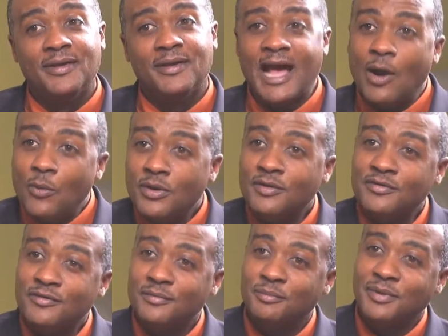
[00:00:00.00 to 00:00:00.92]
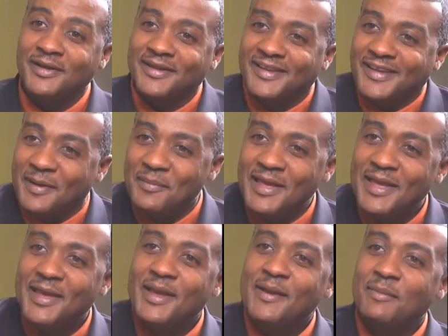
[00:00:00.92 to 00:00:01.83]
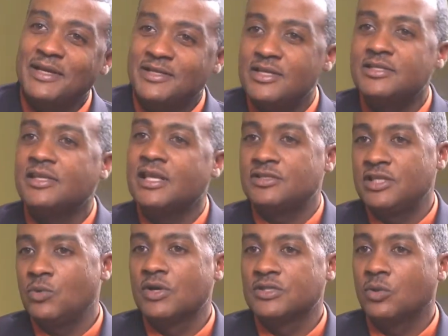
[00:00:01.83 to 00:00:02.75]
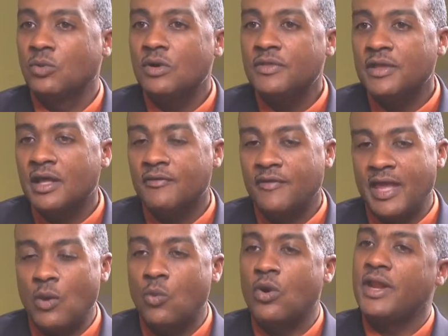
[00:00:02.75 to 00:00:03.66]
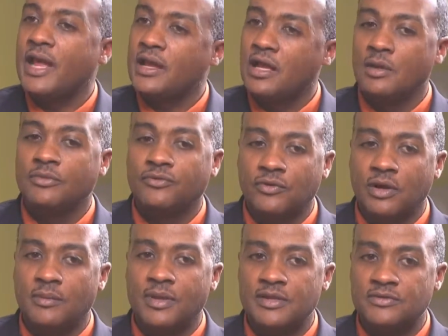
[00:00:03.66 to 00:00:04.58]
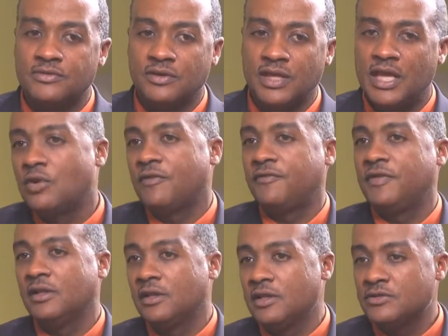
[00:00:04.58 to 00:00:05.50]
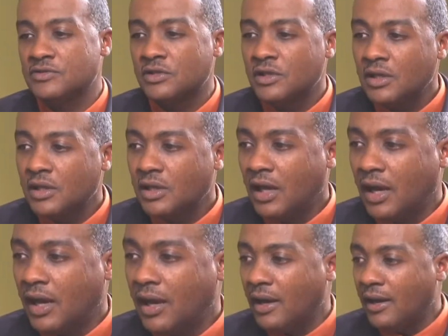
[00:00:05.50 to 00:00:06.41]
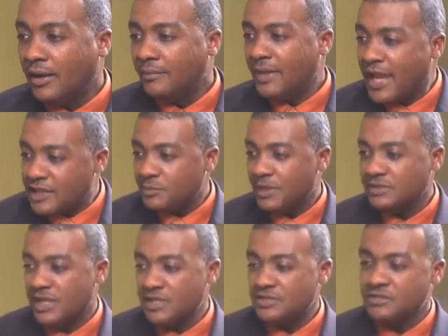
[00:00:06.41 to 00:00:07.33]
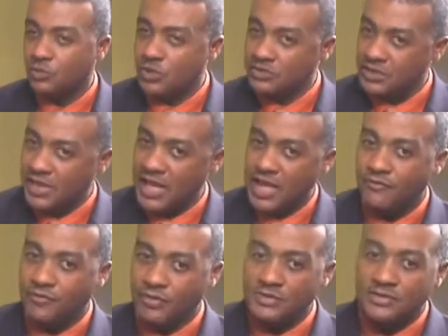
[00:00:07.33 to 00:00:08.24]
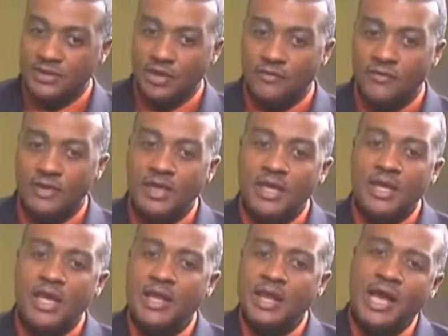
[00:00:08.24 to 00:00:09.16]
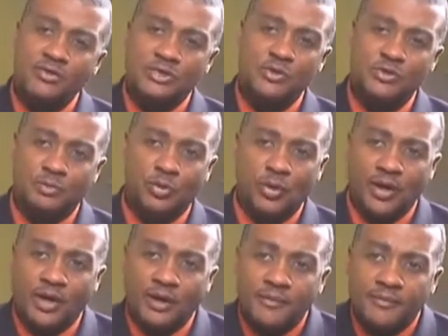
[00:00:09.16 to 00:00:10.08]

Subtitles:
I would have, but but she says she wasn't worthy of it. And where that comes from is inner feelings, expectations of what she had for herself, and how she was brought up.